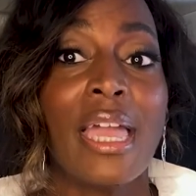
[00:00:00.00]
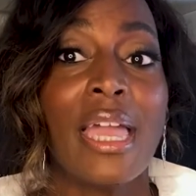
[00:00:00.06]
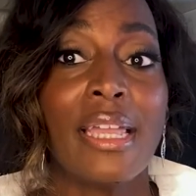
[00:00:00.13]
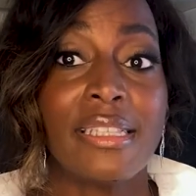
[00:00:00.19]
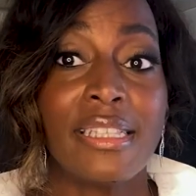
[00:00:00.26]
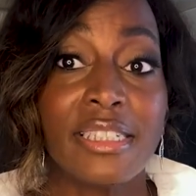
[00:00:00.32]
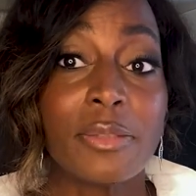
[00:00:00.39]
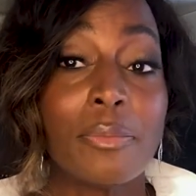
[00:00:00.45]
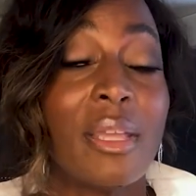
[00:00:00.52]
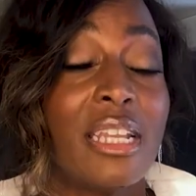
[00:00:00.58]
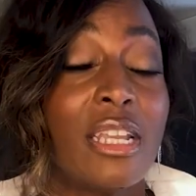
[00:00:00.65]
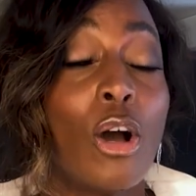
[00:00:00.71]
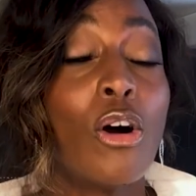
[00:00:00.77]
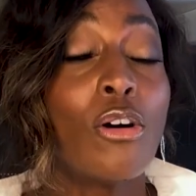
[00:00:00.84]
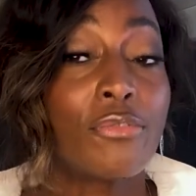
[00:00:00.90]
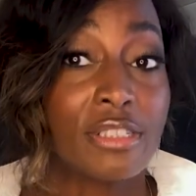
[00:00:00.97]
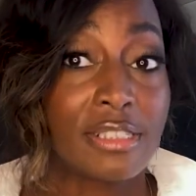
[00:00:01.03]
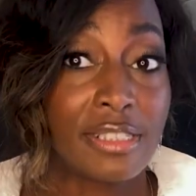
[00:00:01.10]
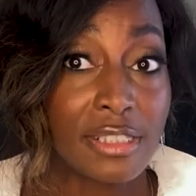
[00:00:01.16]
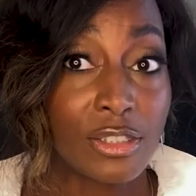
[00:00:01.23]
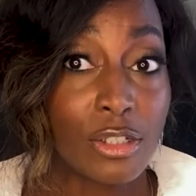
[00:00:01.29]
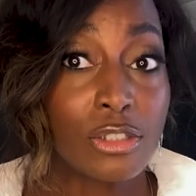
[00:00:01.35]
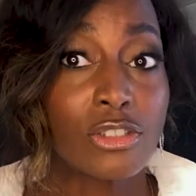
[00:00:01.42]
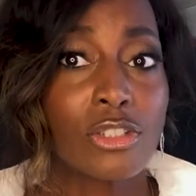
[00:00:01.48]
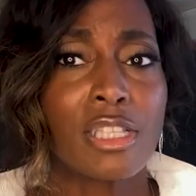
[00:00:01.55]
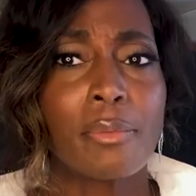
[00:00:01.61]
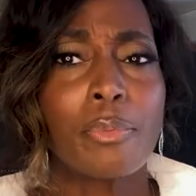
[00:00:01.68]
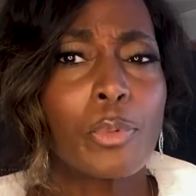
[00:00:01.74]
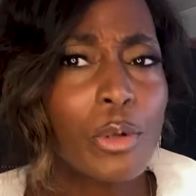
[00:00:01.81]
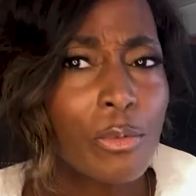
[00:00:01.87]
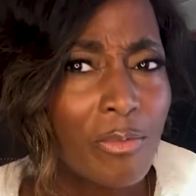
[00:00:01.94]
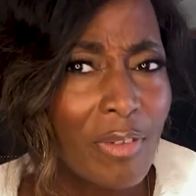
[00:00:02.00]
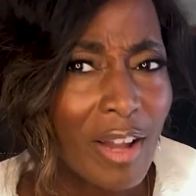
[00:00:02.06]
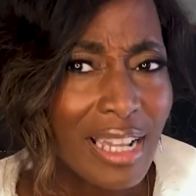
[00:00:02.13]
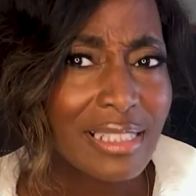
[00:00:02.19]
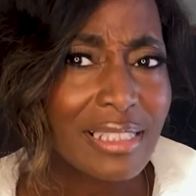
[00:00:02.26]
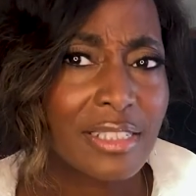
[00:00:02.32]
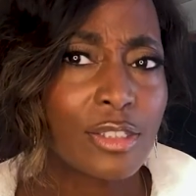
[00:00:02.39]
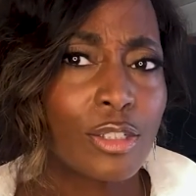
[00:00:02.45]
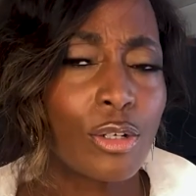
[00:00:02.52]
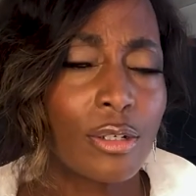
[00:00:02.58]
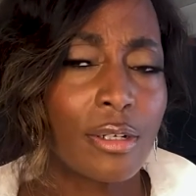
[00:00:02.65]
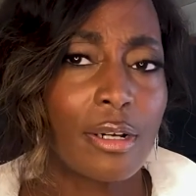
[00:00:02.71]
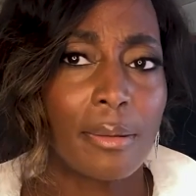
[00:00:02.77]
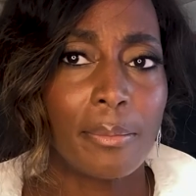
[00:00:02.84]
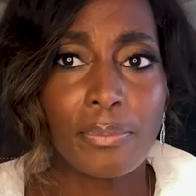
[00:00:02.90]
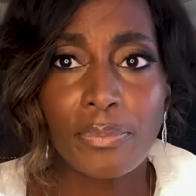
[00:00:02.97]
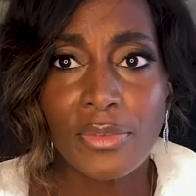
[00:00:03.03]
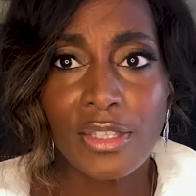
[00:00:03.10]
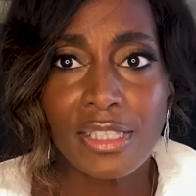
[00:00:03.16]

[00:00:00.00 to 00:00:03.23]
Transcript: and there is many offices also that provide this um,